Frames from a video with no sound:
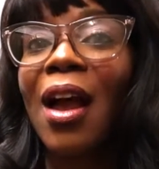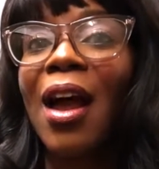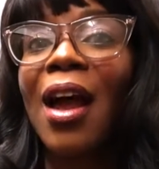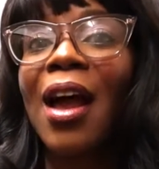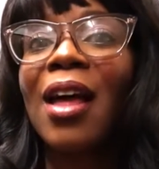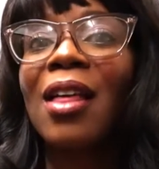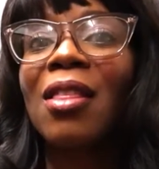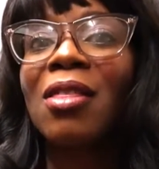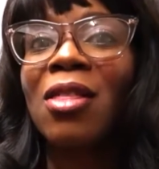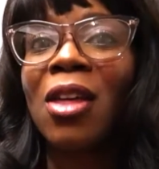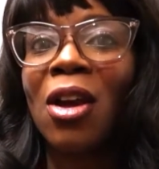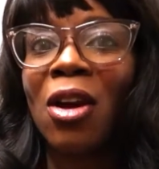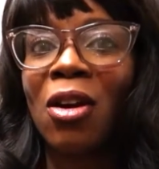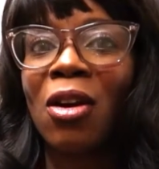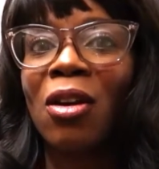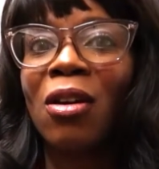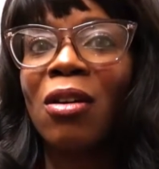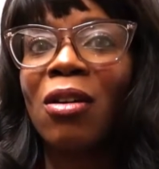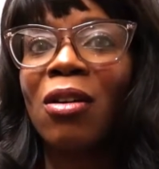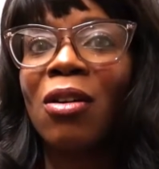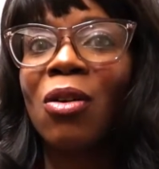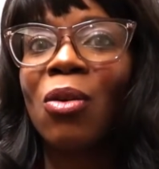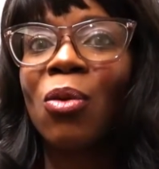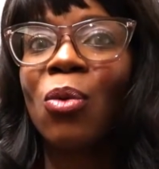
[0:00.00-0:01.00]
And
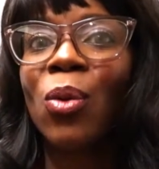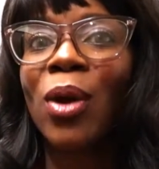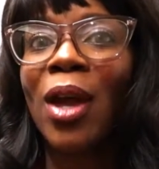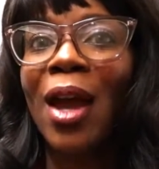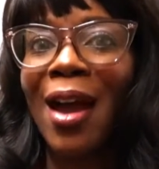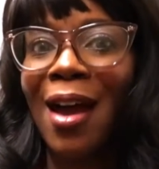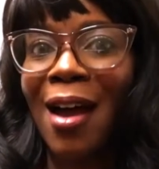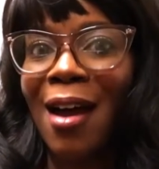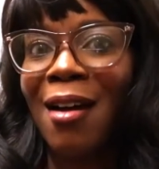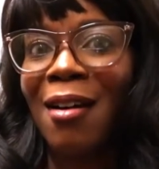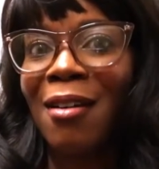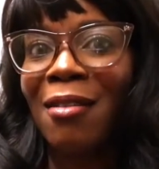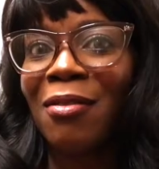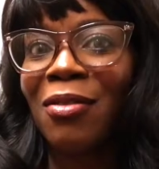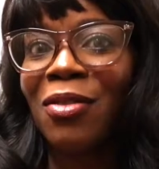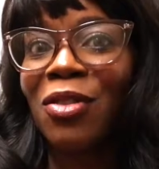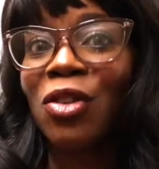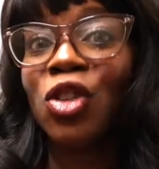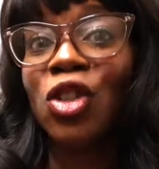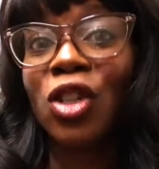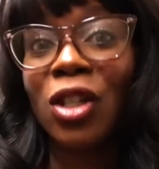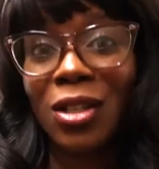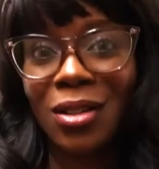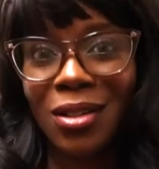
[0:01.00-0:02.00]
there we
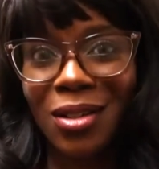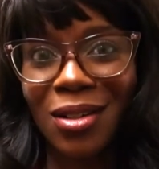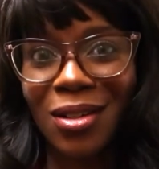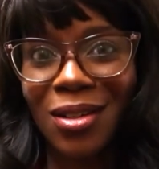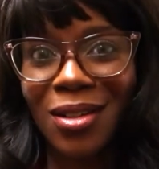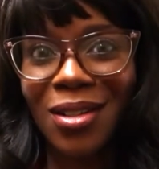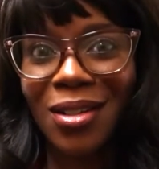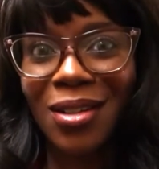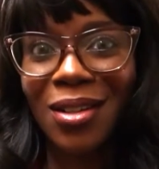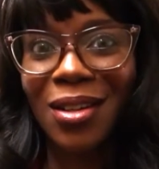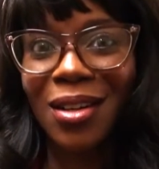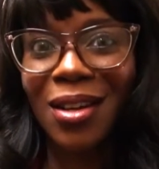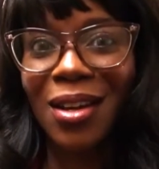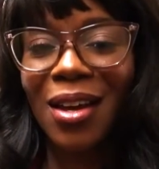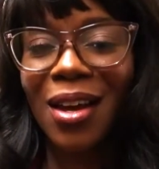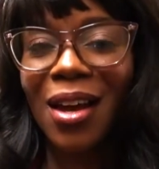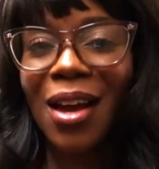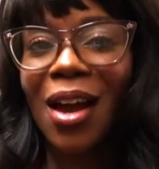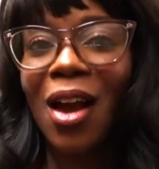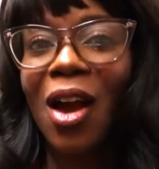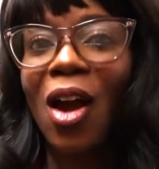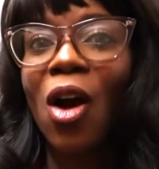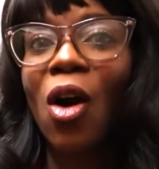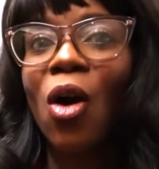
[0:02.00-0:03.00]
have Jesus,
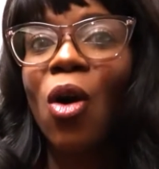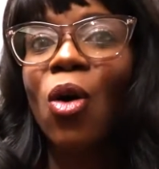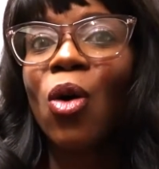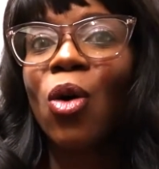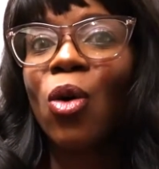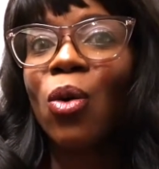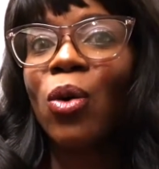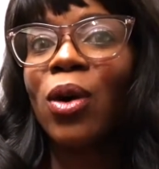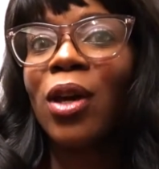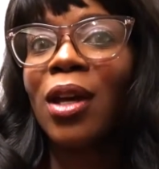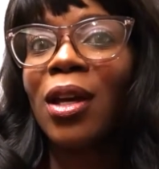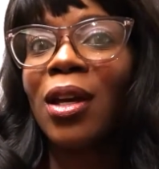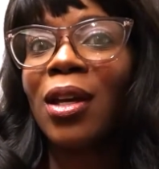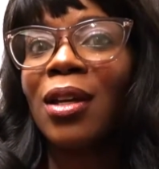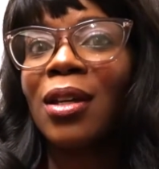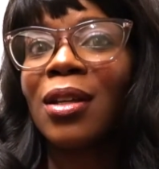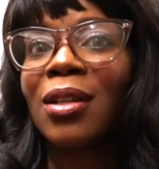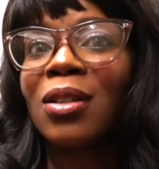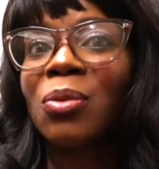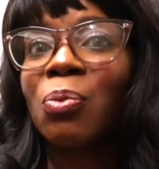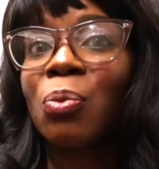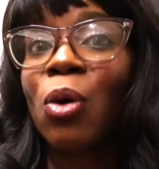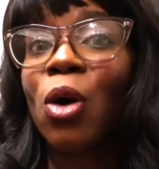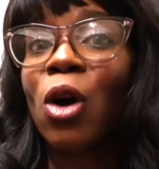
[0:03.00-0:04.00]
who
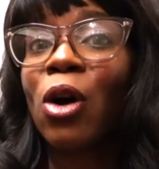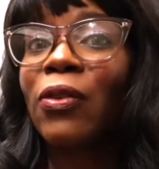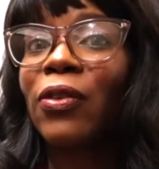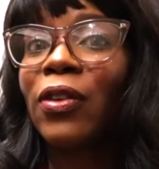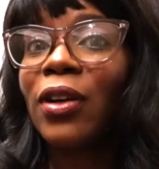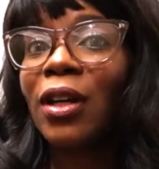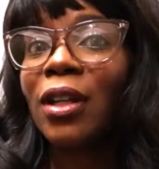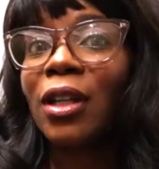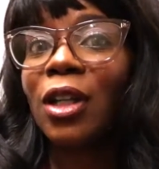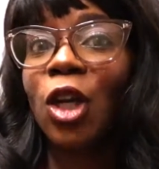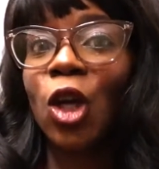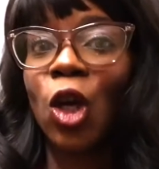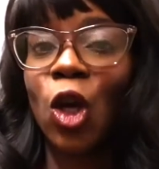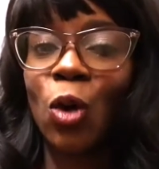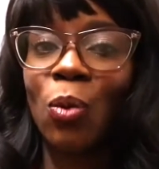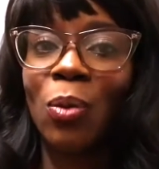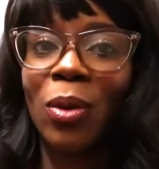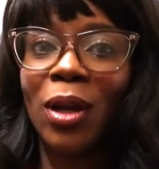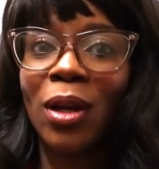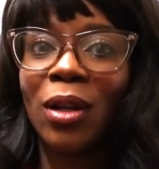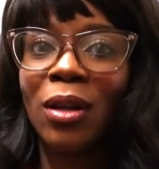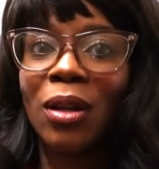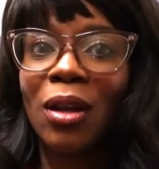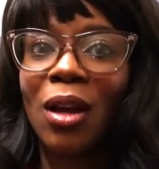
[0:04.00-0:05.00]
is perfectly
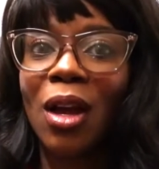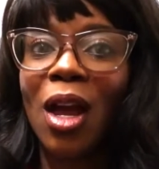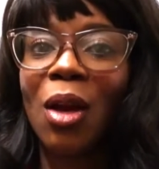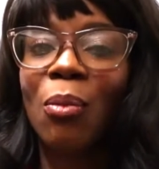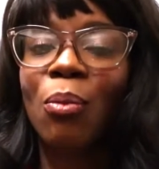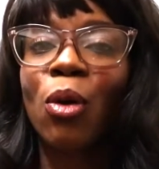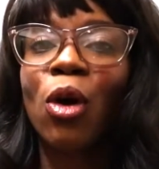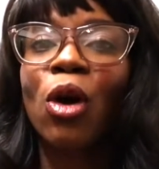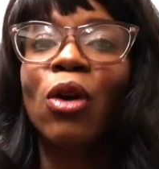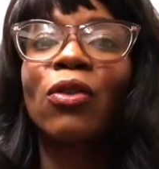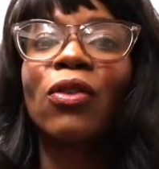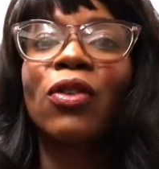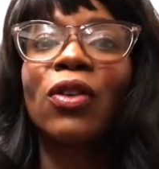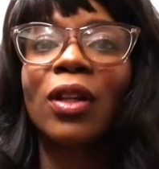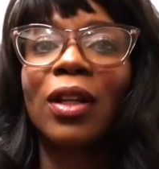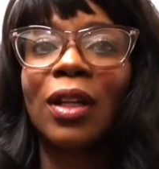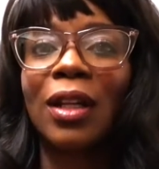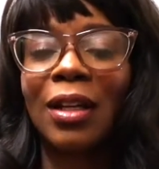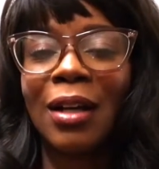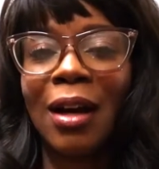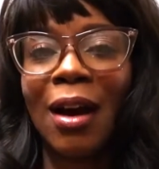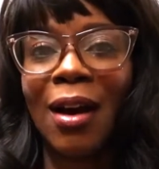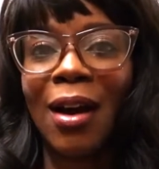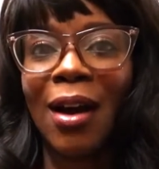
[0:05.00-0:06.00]
human and perfectly
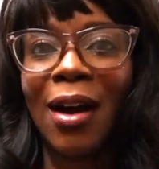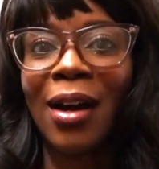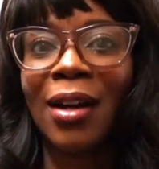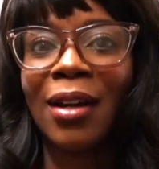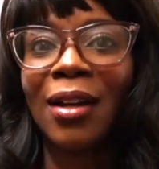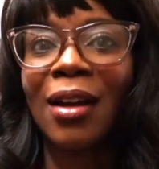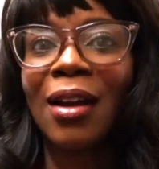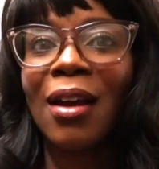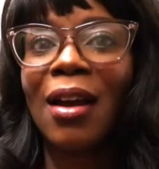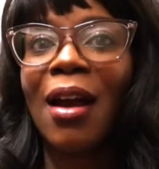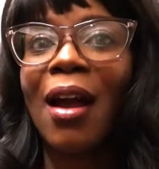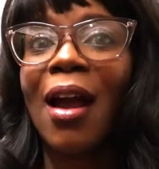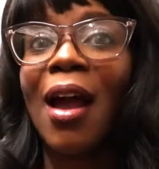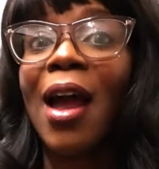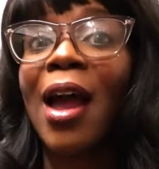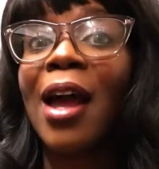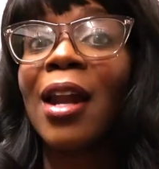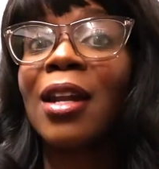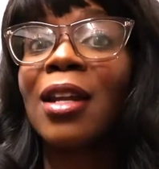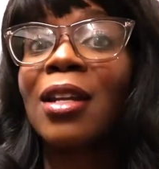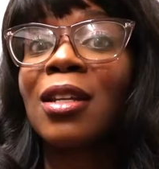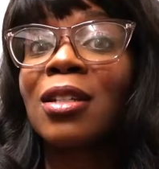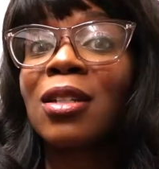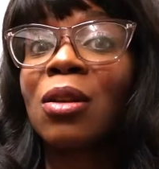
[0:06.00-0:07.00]
God,
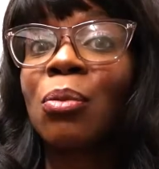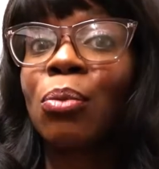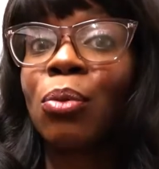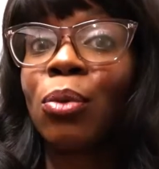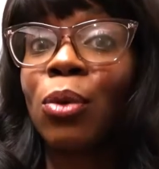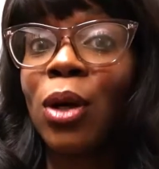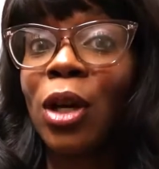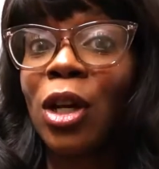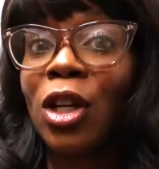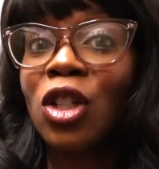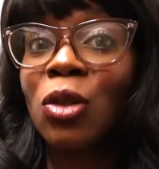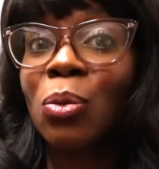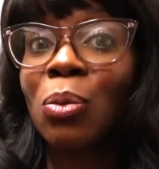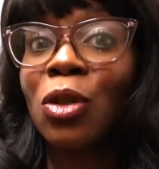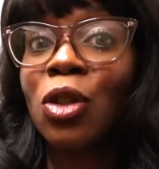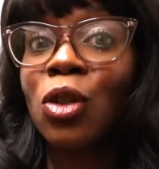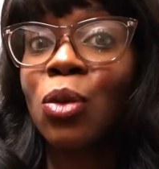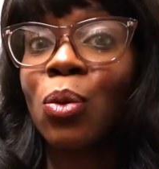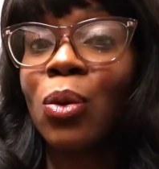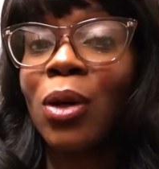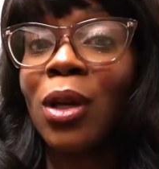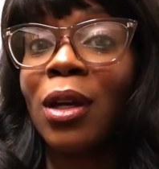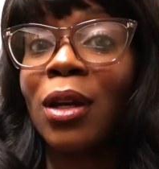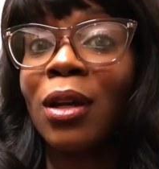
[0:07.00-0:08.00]
and is the bridge
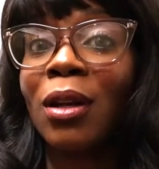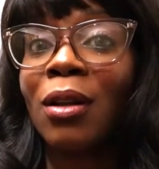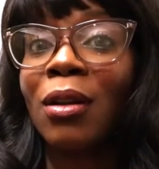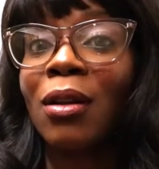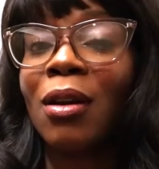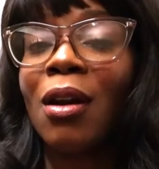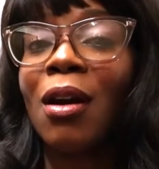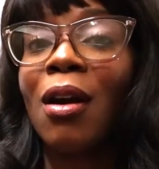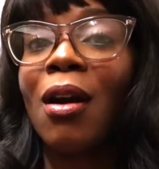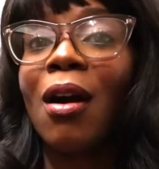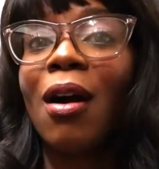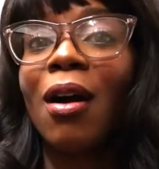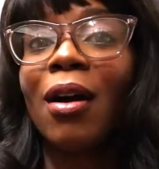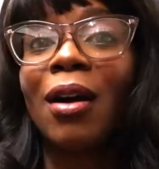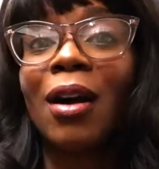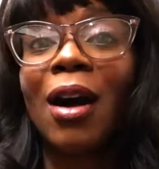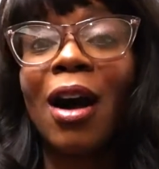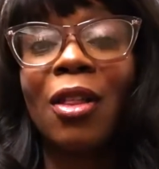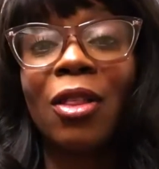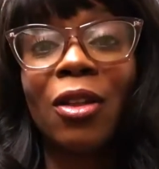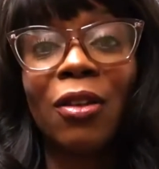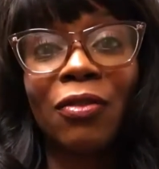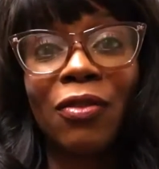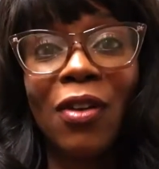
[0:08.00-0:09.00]
between
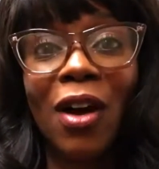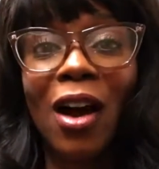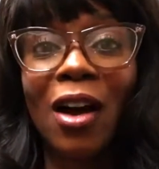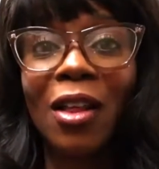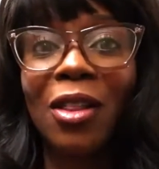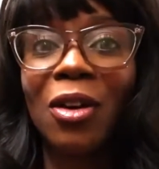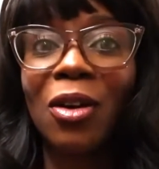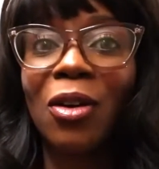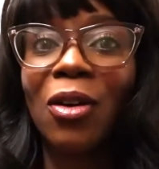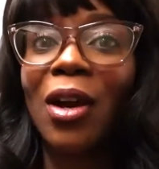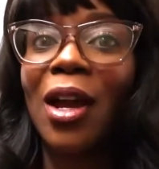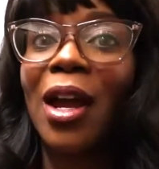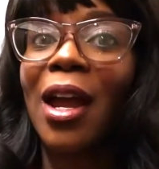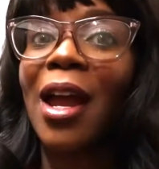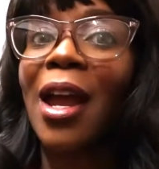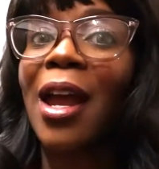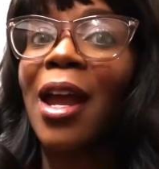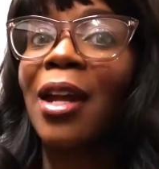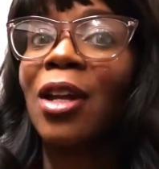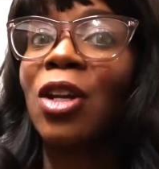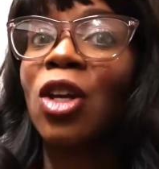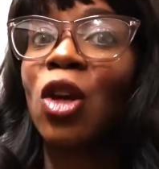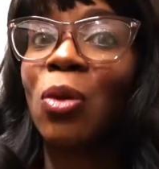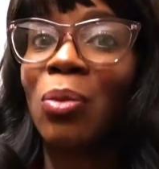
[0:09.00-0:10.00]
God the Father
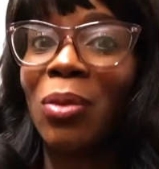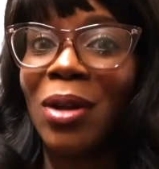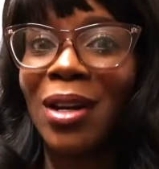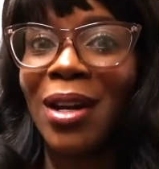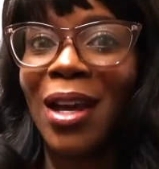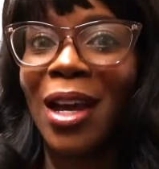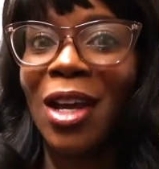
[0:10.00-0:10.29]
and human